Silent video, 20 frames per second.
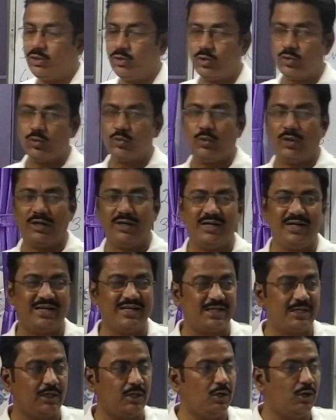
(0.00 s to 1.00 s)
to
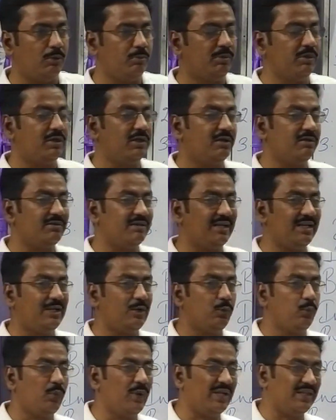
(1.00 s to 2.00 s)
200 kilometers
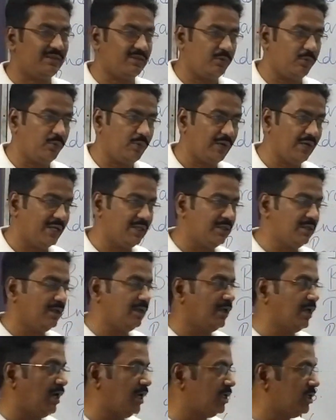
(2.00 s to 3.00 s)
in width, where the
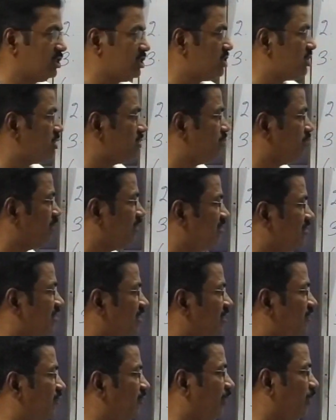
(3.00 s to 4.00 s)
largest
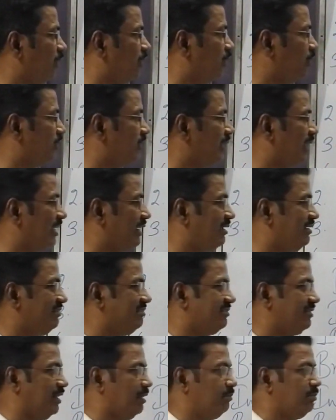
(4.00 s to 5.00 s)
business found out there
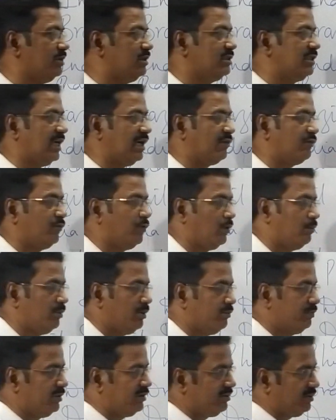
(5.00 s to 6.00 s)
is lumberjack form
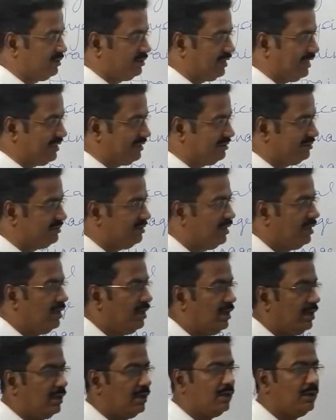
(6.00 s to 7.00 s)
of business, that is
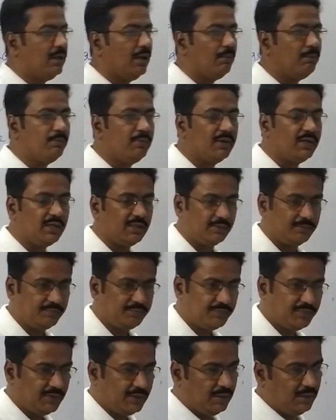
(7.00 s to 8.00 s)
lumbering.
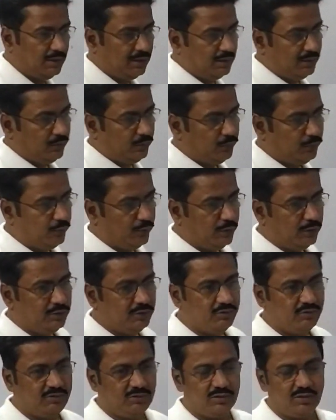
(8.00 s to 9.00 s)

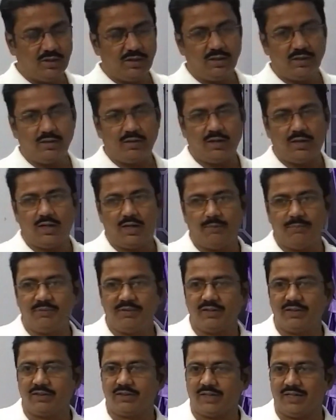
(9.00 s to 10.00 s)
Woods are
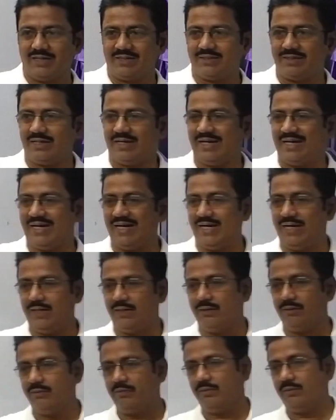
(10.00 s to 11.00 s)
being cut and